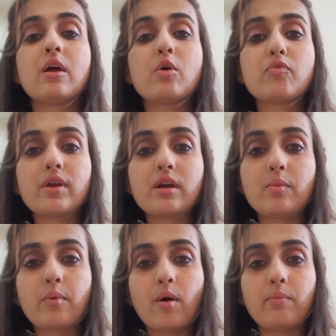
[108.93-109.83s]
finger
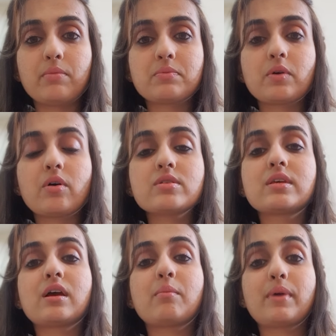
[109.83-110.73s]
problems because
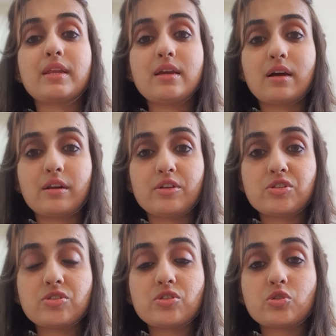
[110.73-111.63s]
there are many
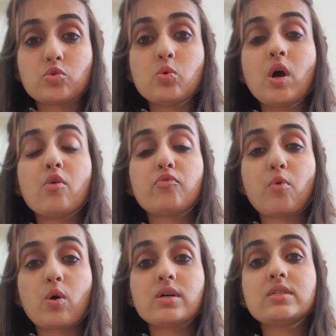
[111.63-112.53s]
conditions to
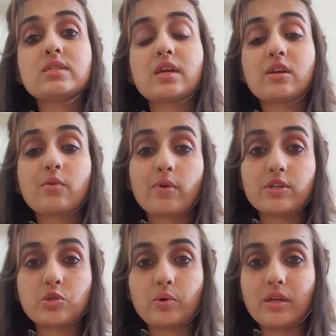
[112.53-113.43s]
focus
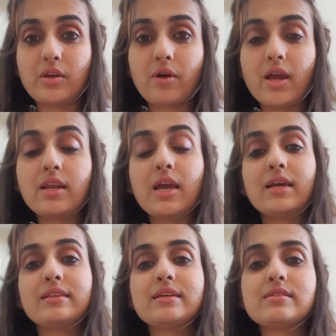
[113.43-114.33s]
individually right
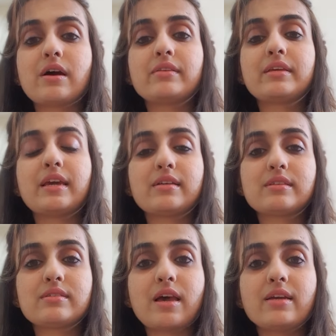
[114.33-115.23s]
these are the
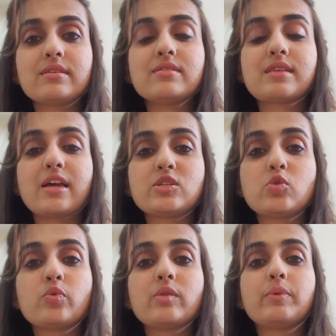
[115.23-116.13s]
exercises that you
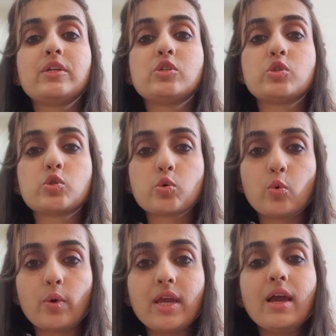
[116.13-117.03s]
will be
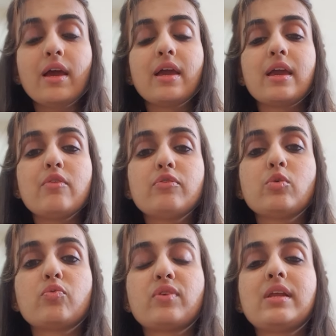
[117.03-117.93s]
doing if
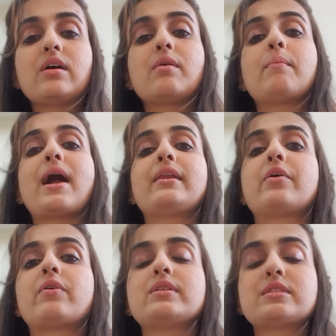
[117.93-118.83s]
you feel a minor
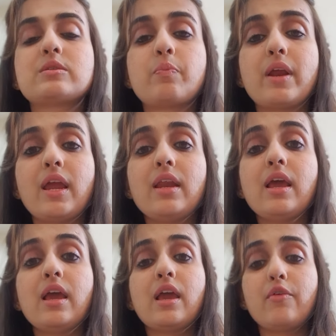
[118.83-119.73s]
wrist sprain
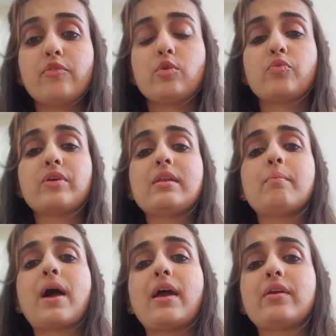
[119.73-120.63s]
if you feel
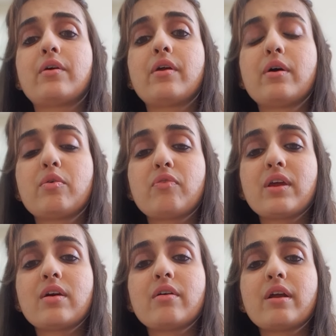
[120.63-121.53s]
minor
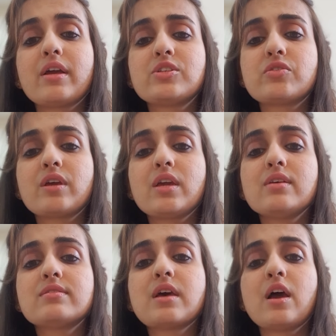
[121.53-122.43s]
finger
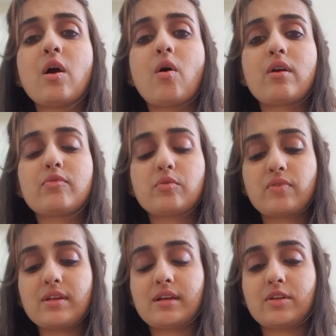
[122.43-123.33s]
injuries or if you
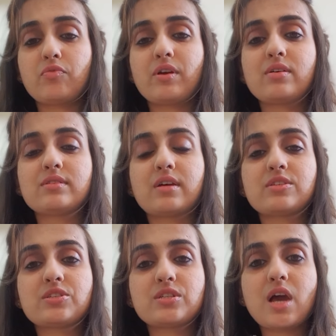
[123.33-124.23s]
feel that your fingers are
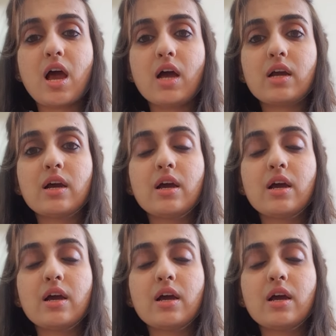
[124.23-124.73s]
stuck